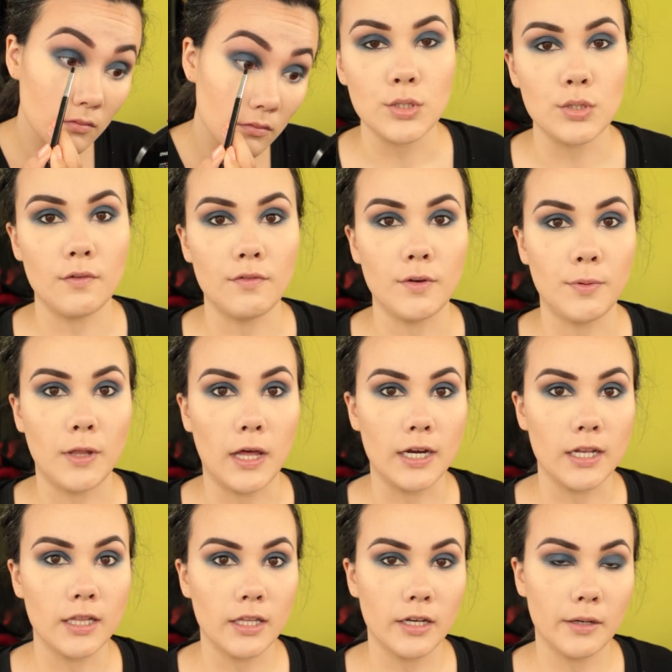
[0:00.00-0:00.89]
So I've
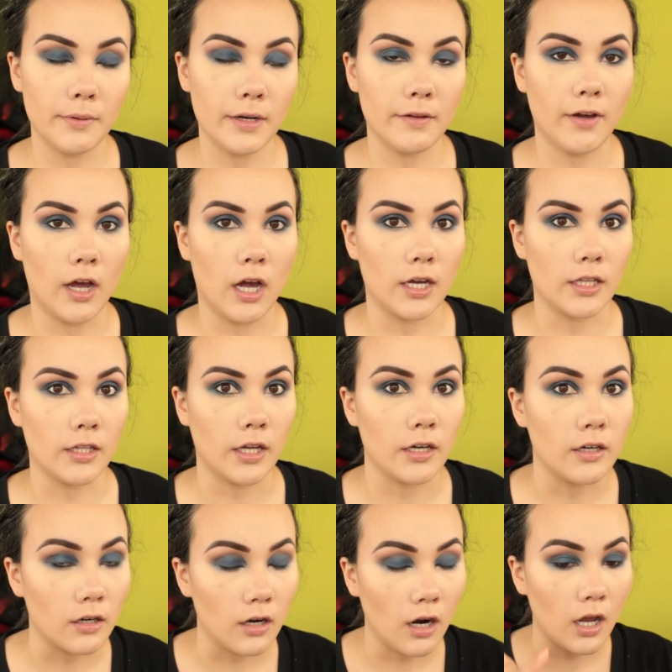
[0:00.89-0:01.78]
applied a little bit of
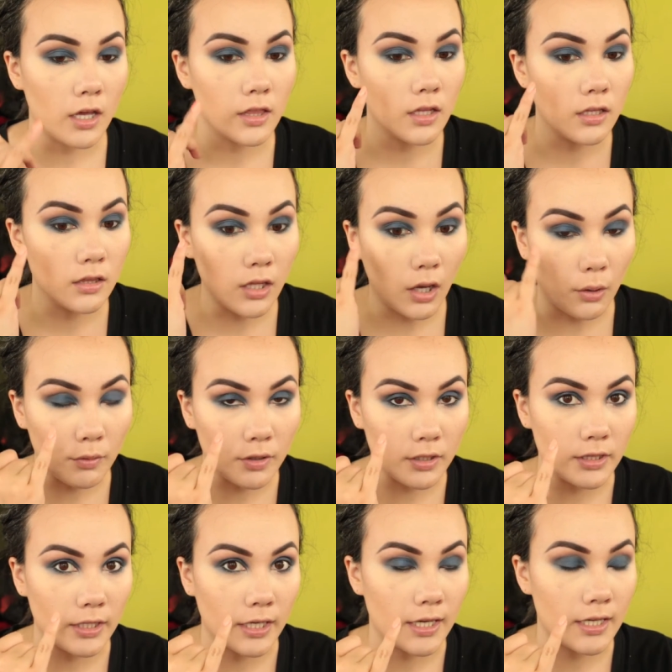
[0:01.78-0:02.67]
eyeliner on the
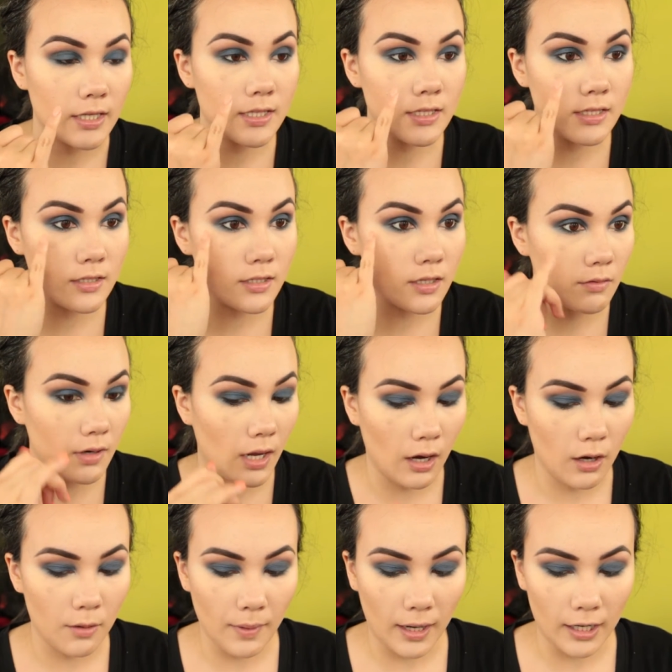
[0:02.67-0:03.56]
lower lids, so
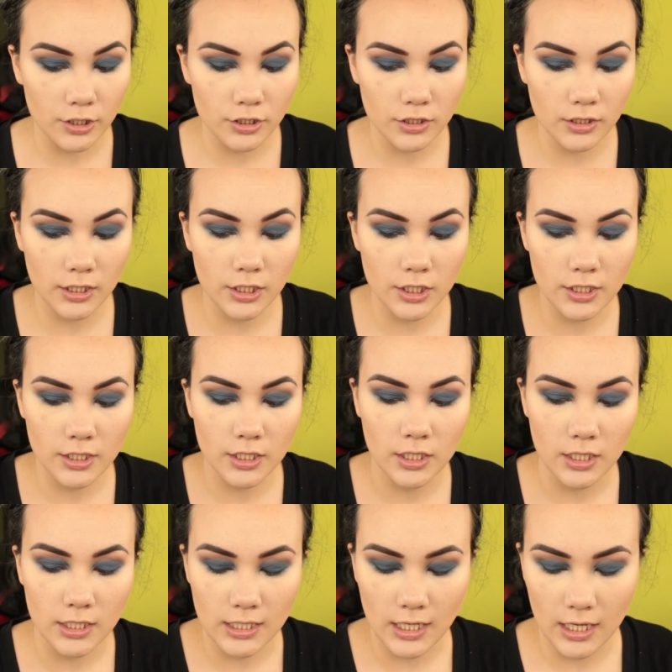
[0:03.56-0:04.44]
now I'm actually just
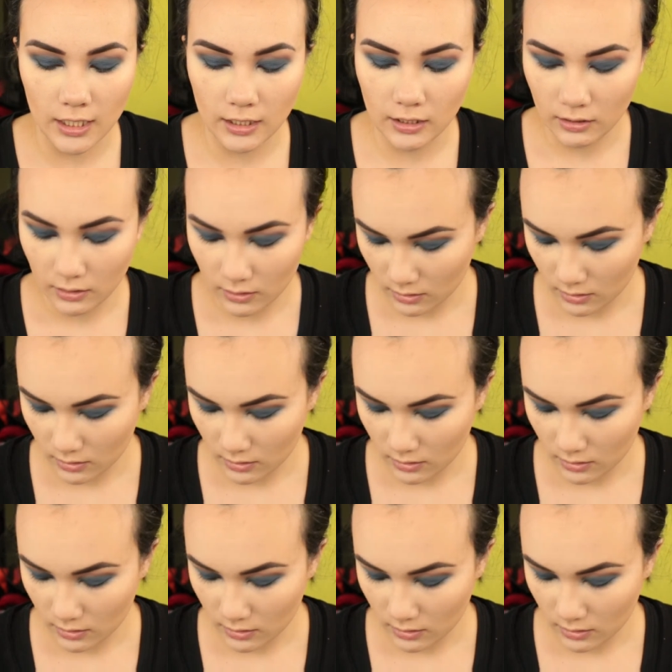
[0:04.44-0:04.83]
going to take